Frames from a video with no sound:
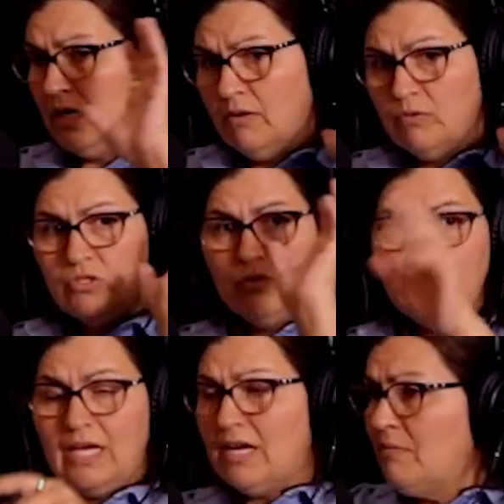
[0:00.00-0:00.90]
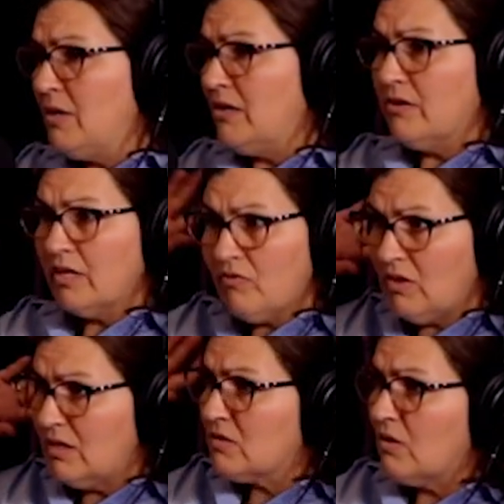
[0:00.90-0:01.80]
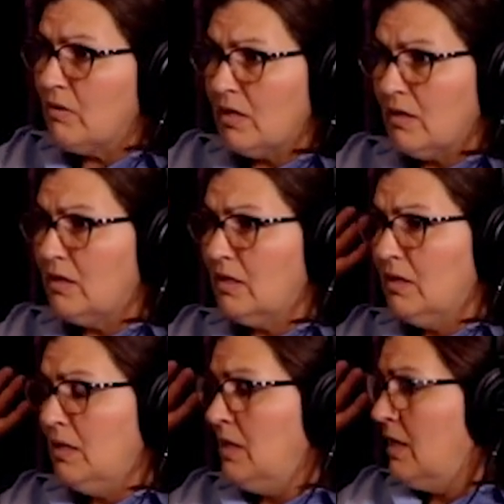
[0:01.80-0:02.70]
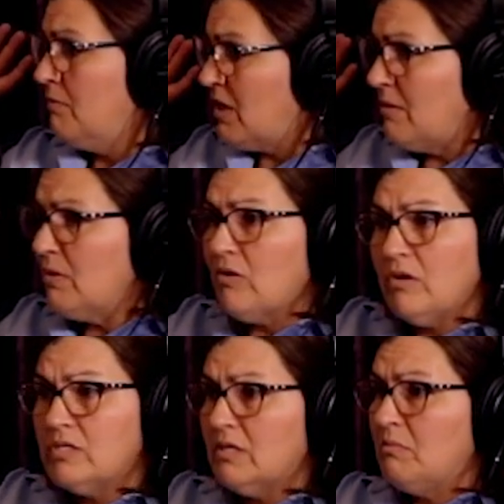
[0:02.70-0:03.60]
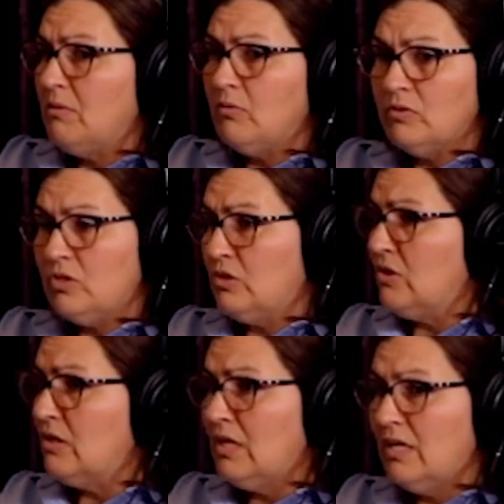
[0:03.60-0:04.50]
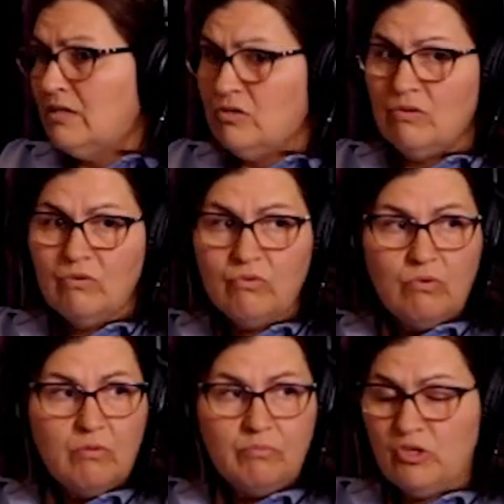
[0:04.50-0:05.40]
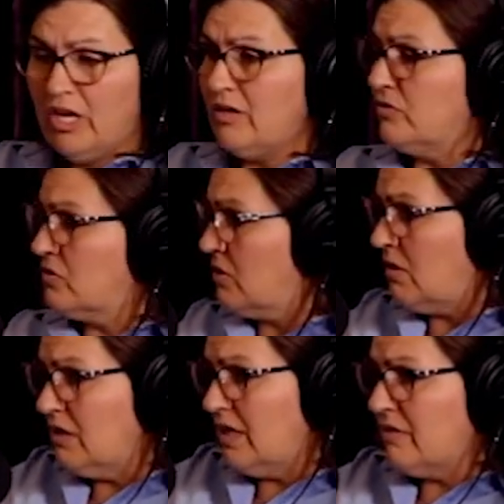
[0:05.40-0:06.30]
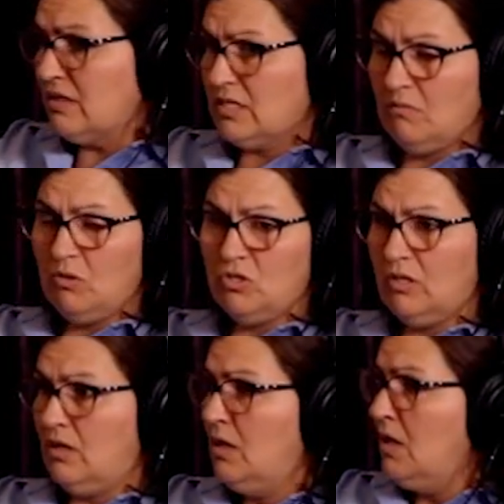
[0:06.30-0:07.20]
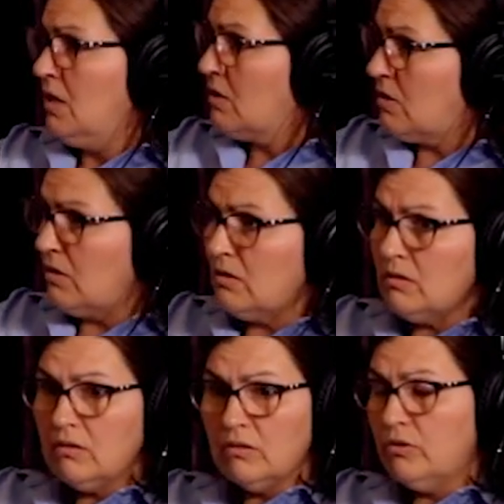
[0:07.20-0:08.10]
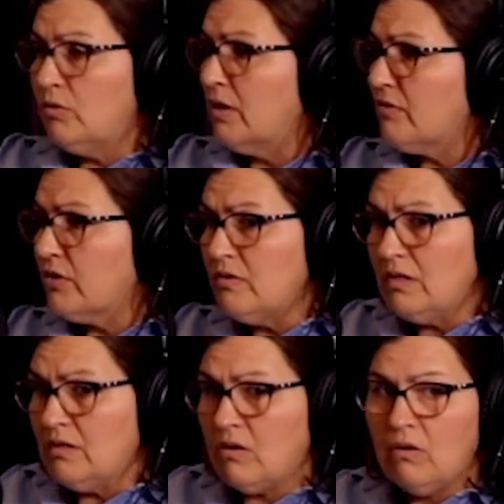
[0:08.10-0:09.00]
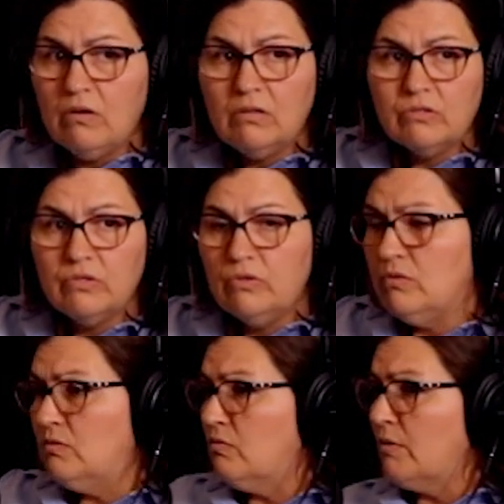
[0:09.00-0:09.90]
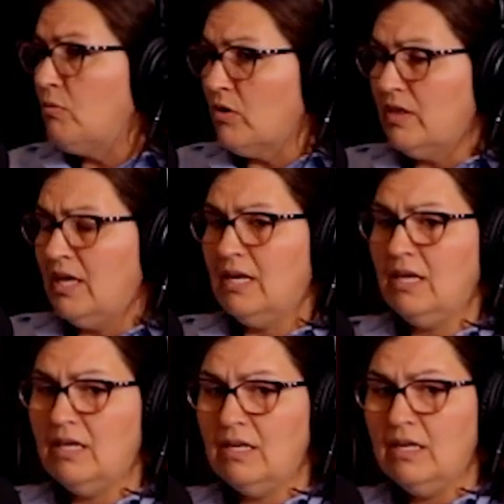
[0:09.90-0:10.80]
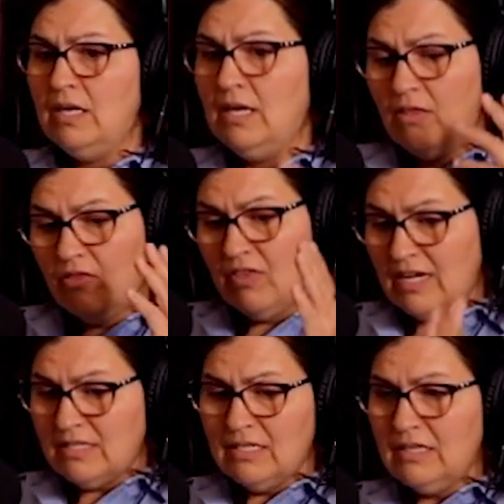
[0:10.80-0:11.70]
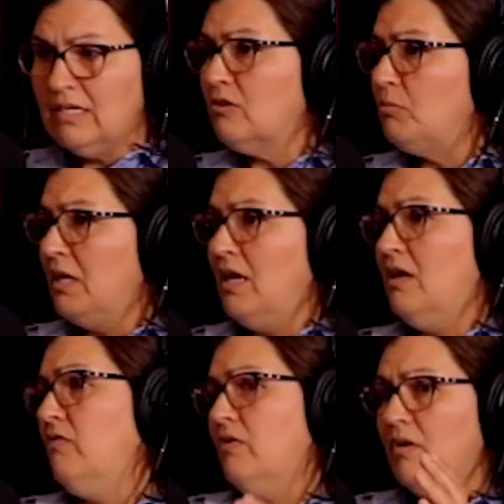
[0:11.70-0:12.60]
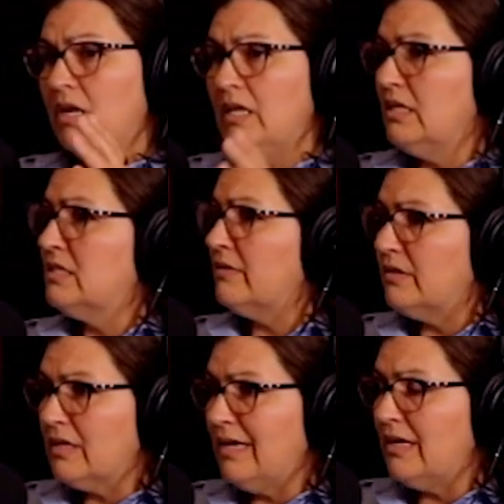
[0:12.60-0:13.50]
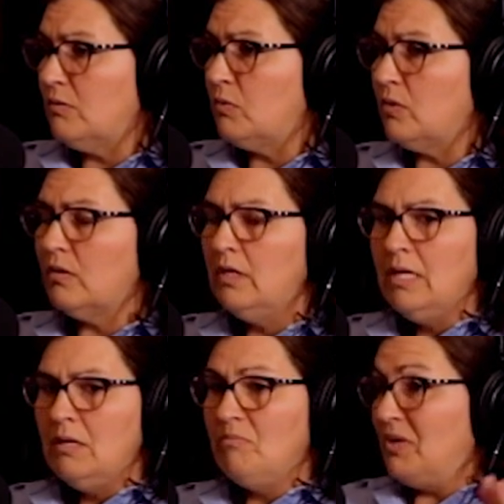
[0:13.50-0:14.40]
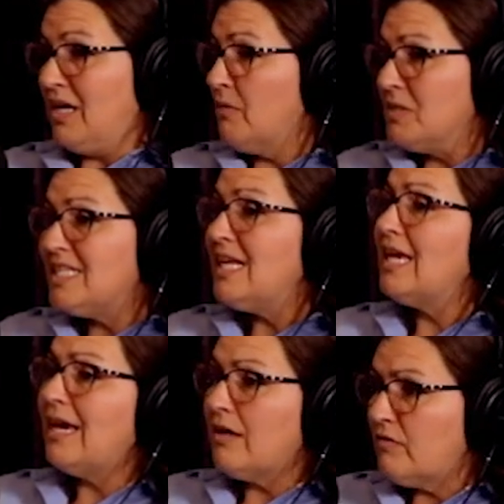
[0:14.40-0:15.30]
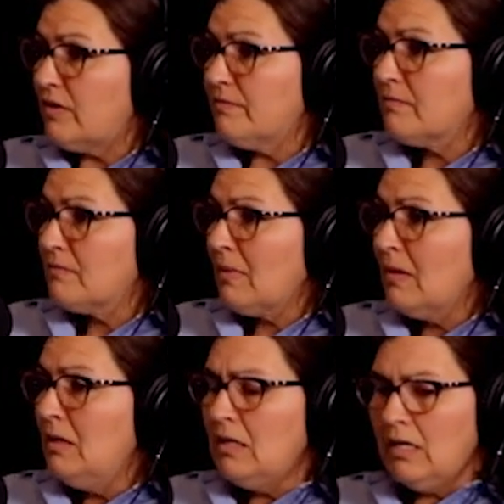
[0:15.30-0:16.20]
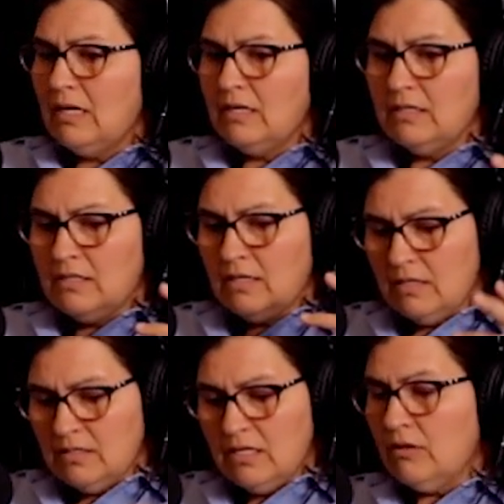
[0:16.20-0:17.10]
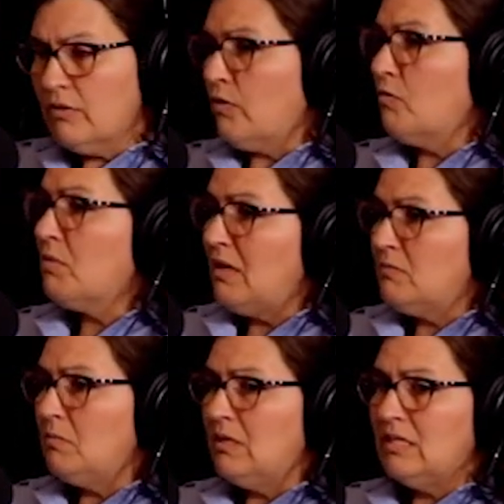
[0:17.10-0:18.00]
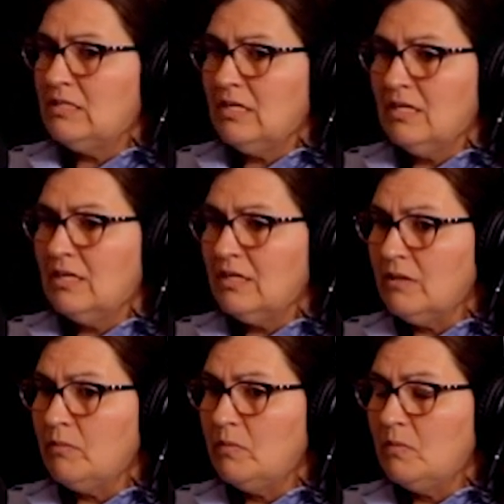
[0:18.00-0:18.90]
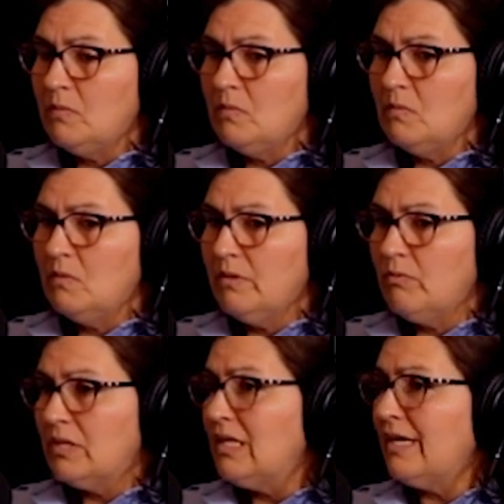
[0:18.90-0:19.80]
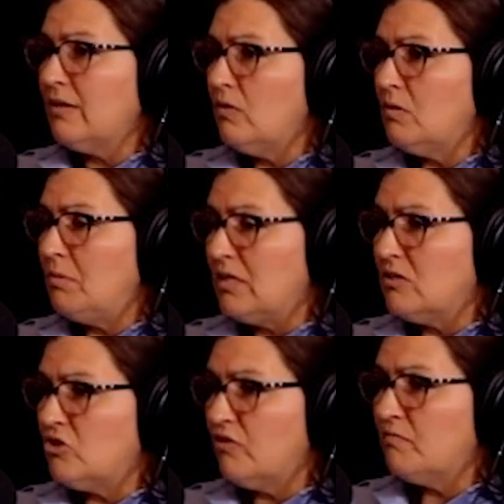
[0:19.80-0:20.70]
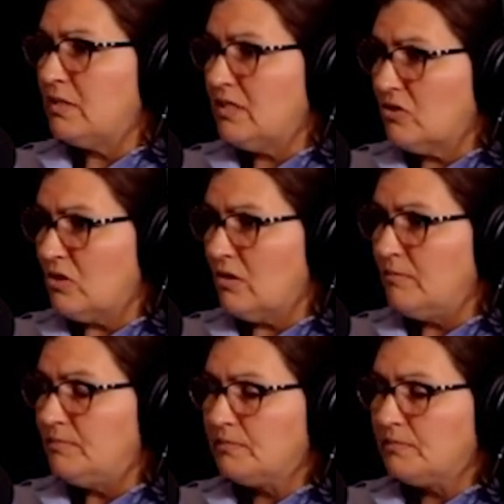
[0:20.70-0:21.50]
I was doing that. I'm hearing of things going on, but I'm encouraging people to turn it into through the channels. Call the Ethics Commission. Mm-hmm. Call whoever you need to call to report that in. That's illegal behavior. He needs held accountable, but I was staying out of it. And until a group came to me and said, Lily, we would like you to be the chief petitioner.